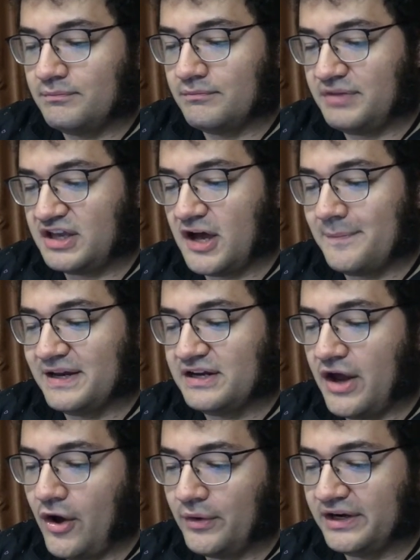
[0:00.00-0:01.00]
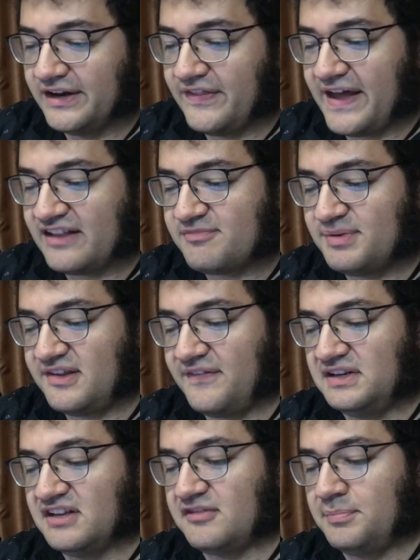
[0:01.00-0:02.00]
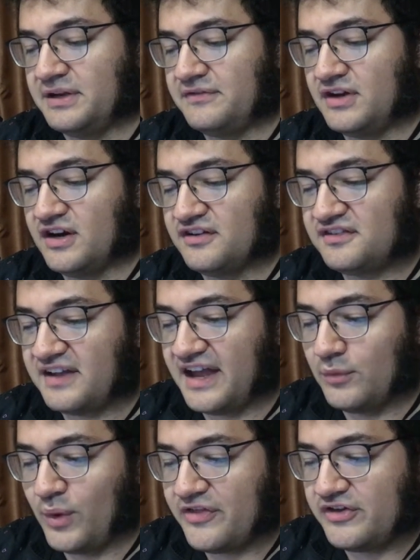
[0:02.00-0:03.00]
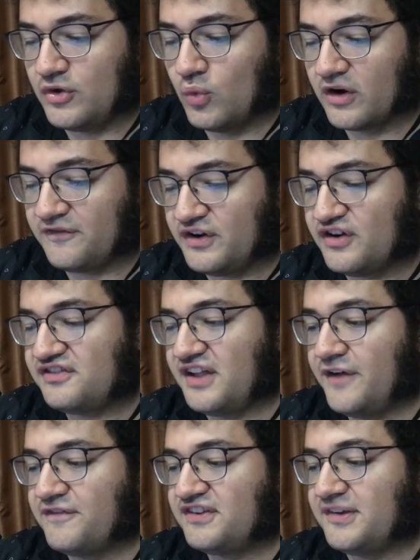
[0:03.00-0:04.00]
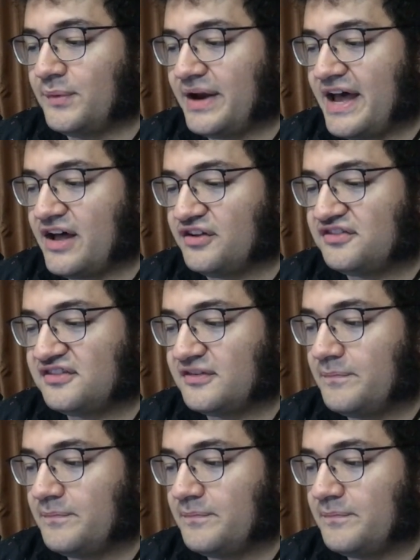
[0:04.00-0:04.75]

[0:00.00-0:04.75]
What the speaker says: becoming known in that specific discipline of yours, and whether you work for yourself or someone else.